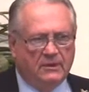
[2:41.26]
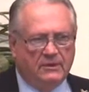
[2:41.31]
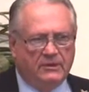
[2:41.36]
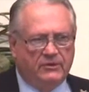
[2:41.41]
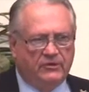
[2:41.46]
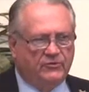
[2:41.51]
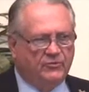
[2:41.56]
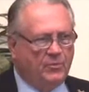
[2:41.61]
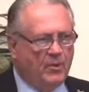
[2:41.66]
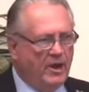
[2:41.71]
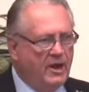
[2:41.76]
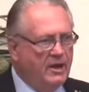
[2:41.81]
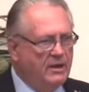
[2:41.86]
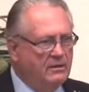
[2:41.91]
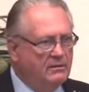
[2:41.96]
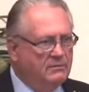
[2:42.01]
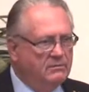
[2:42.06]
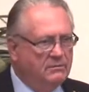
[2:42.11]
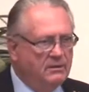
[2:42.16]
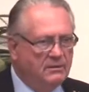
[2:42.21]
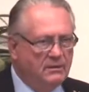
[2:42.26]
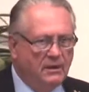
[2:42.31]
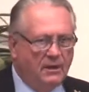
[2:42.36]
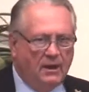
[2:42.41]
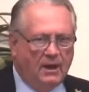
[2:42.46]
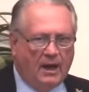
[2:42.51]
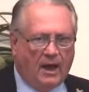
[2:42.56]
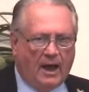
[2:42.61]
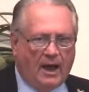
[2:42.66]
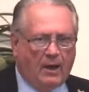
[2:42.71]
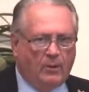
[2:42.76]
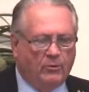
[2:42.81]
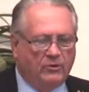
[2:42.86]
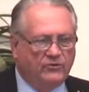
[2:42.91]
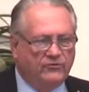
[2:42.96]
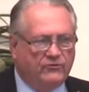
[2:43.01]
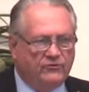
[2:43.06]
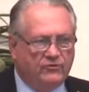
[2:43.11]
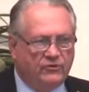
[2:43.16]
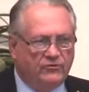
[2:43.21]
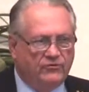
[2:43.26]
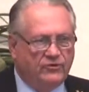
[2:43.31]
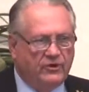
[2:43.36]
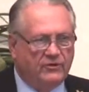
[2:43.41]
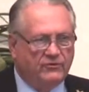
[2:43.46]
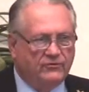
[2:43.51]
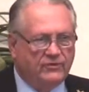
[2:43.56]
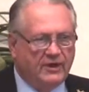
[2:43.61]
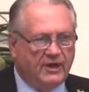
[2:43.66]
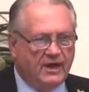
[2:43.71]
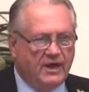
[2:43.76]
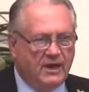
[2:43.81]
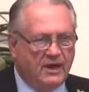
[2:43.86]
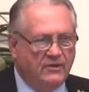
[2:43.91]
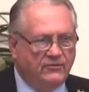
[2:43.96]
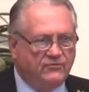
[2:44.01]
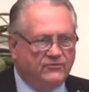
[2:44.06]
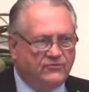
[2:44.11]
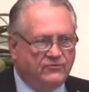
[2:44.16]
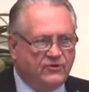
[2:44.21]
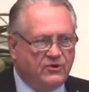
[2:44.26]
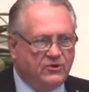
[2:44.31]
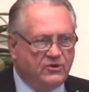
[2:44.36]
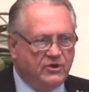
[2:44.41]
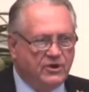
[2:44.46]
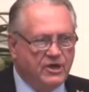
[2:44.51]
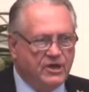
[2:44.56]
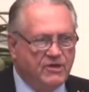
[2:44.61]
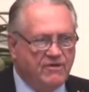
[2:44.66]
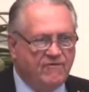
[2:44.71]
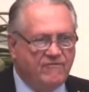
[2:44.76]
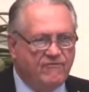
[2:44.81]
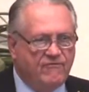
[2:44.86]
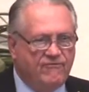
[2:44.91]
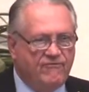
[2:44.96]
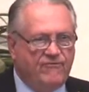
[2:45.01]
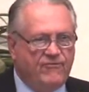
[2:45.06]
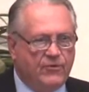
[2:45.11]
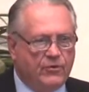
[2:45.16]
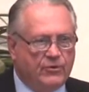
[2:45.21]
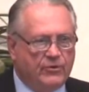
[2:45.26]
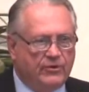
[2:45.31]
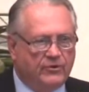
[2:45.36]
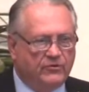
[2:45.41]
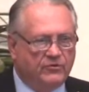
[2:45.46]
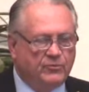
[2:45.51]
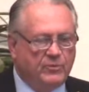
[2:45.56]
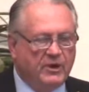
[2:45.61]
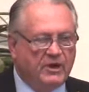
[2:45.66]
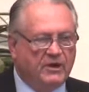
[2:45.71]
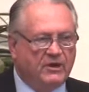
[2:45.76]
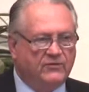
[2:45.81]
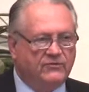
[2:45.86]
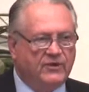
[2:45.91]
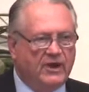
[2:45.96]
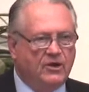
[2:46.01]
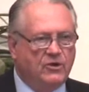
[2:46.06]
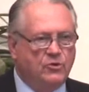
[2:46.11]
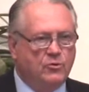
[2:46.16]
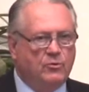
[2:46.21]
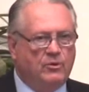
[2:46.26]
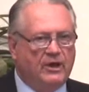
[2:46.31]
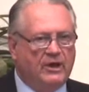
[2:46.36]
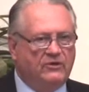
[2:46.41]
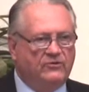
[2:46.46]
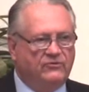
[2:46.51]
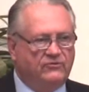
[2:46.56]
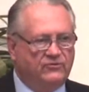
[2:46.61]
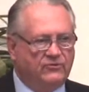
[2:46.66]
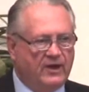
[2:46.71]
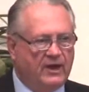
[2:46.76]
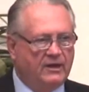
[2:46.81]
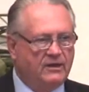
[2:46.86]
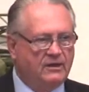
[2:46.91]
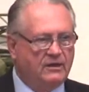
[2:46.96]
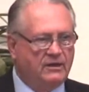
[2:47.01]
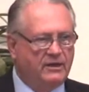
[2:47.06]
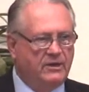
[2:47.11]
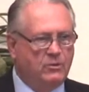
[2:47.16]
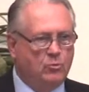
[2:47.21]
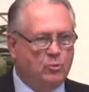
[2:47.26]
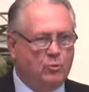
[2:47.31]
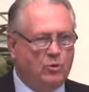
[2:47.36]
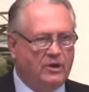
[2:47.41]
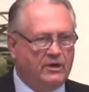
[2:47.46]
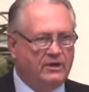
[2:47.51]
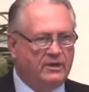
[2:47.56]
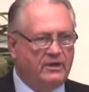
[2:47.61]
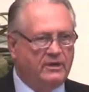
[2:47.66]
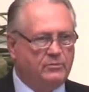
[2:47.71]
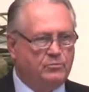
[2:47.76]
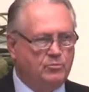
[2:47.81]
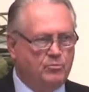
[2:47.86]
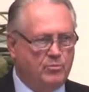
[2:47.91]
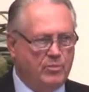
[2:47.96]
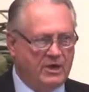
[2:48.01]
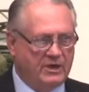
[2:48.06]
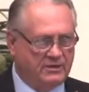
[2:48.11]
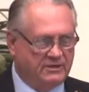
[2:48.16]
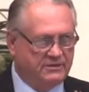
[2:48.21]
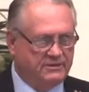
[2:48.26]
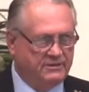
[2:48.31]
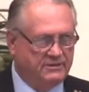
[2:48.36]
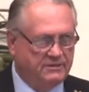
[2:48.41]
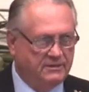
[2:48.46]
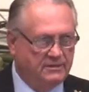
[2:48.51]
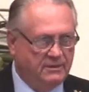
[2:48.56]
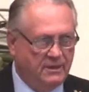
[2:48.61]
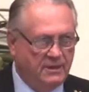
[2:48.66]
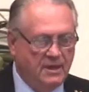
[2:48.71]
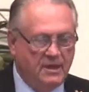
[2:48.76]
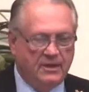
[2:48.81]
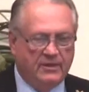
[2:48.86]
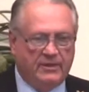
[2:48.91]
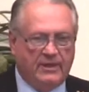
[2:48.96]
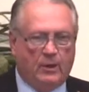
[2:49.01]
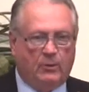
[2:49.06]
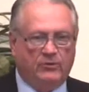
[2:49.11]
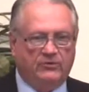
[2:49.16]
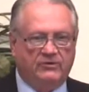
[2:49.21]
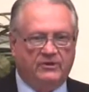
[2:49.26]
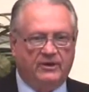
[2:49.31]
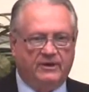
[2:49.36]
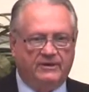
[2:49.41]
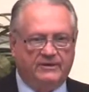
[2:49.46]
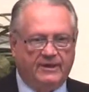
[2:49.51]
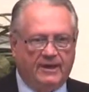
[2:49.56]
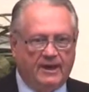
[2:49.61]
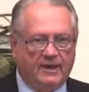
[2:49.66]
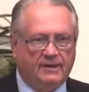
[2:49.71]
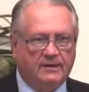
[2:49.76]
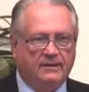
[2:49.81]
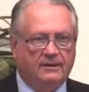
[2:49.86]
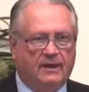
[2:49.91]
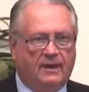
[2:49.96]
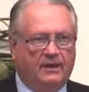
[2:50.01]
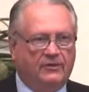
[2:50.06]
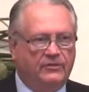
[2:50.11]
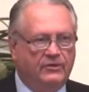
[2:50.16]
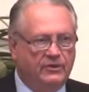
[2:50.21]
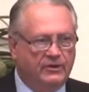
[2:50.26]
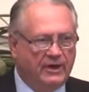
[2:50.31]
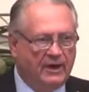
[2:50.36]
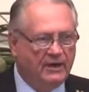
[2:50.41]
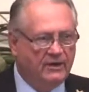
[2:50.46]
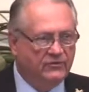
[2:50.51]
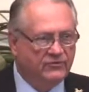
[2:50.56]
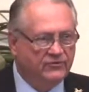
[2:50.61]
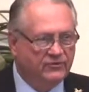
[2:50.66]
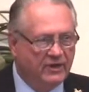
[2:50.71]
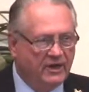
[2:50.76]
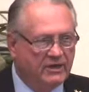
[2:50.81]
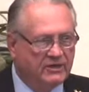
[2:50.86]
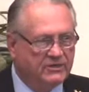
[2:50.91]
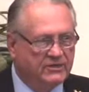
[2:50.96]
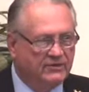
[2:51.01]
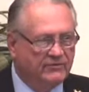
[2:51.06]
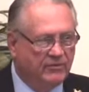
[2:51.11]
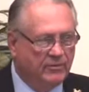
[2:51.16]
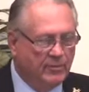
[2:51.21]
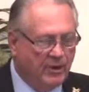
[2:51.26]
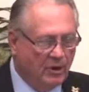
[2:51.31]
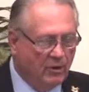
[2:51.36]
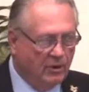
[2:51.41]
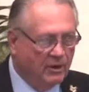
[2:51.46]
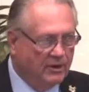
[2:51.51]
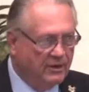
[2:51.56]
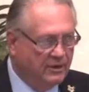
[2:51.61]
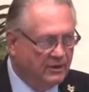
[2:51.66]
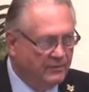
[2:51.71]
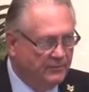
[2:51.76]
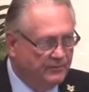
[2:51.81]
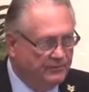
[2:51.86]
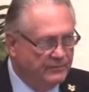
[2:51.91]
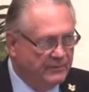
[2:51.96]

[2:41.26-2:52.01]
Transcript: dismayed. I was just instantly furious because I knew exactly what it meant. There was an attack on the United States of America,